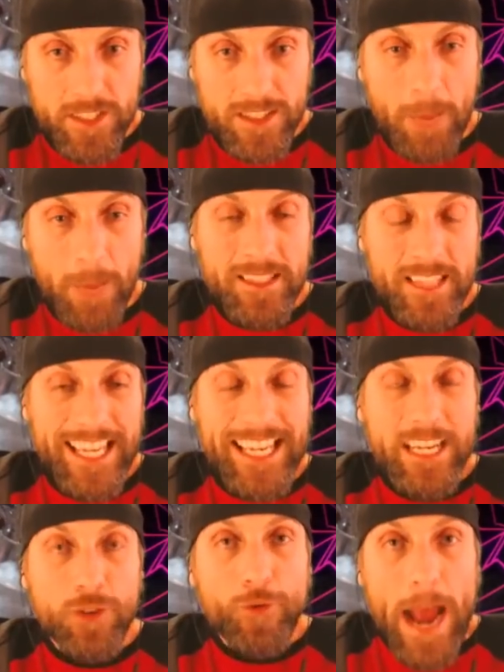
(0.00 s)
That means they
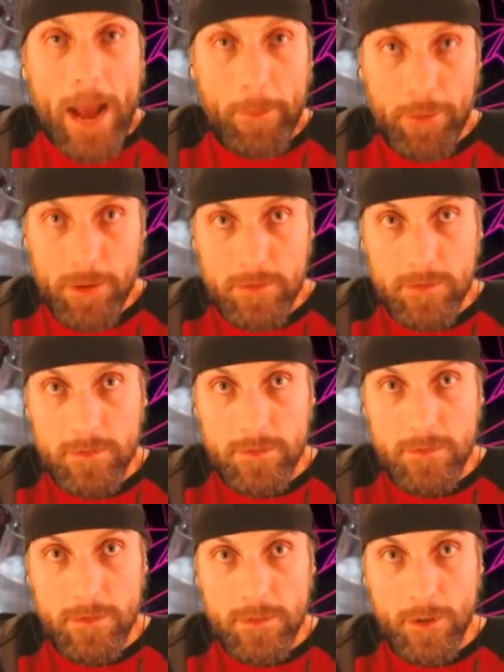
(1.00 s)
eat crap.
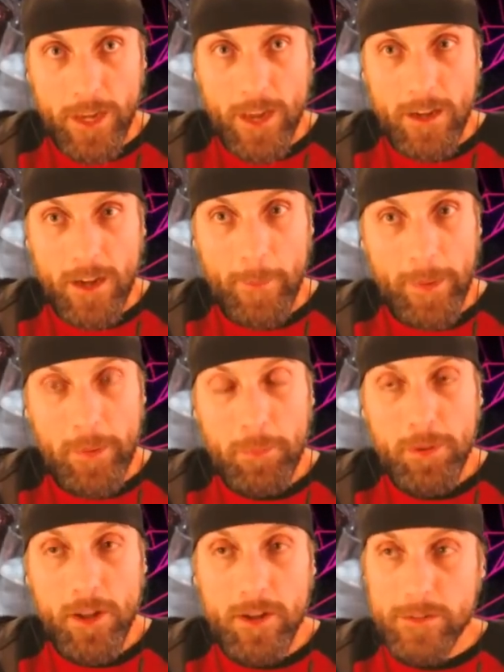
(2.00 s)
Okay, I'm going to be
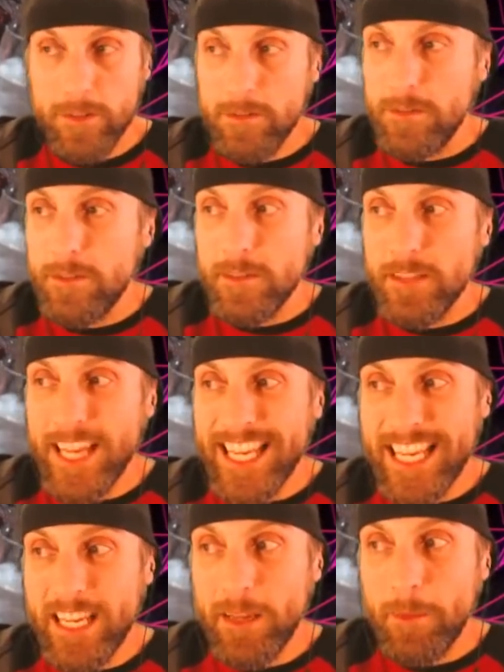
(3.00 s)
blunt. They
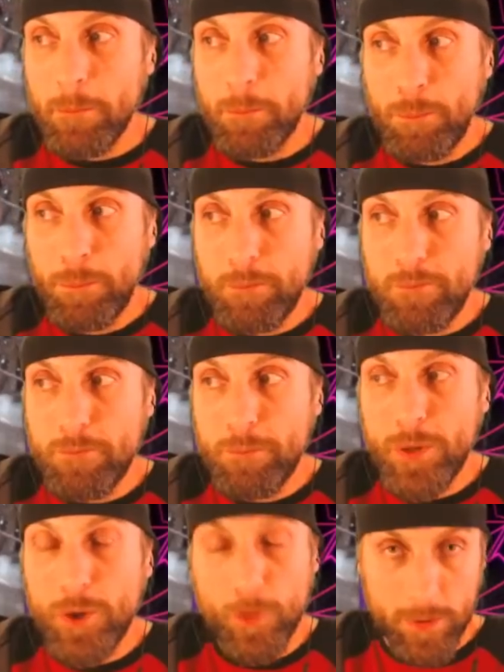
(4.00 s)
eat
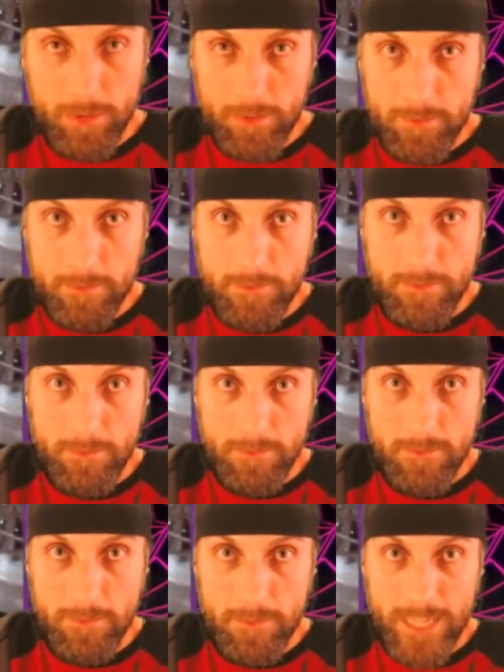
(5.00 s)
poop.
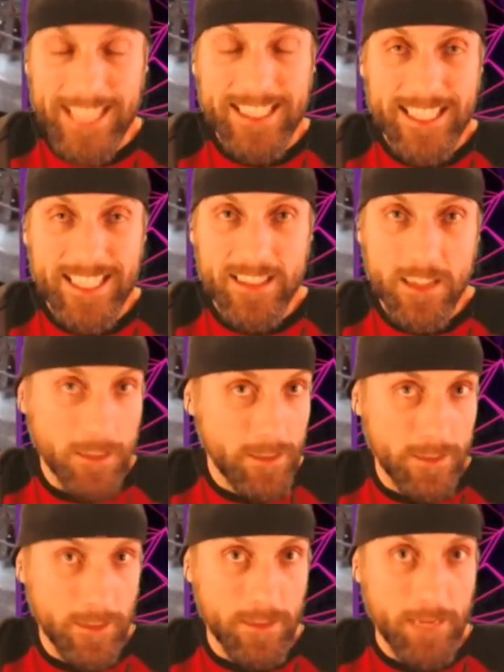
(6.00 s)
It's
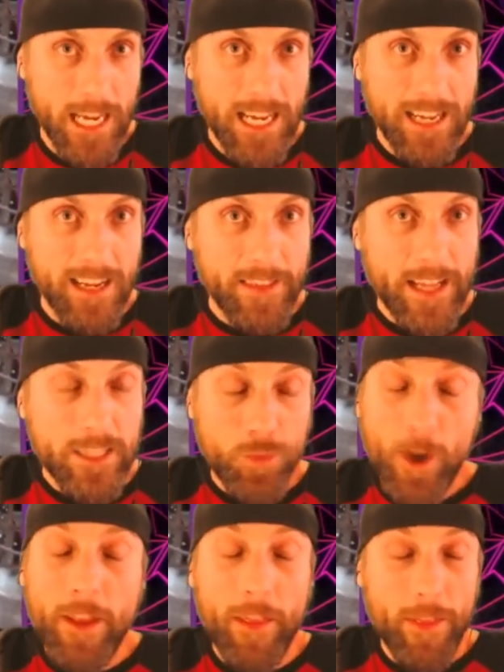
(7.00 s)
disgusting. That's
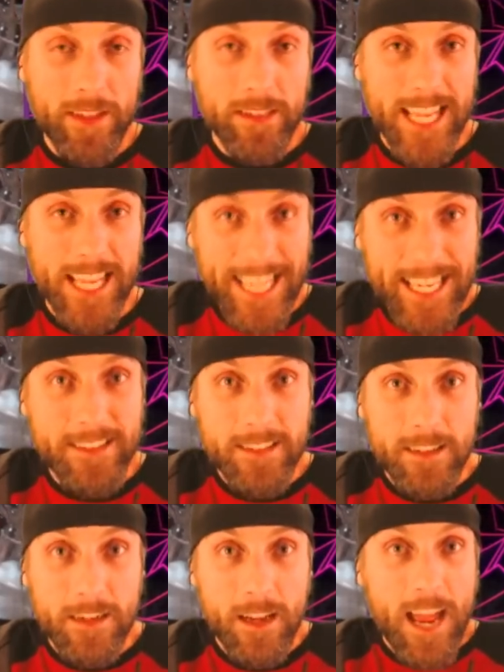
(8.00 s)
one of the things they eat.
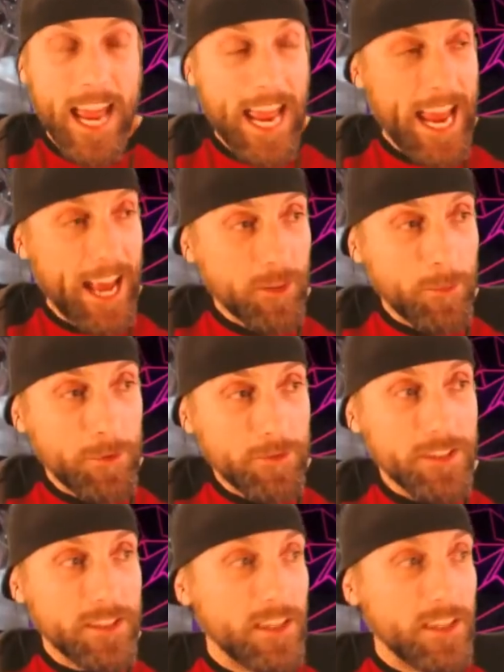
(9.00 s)
Animals...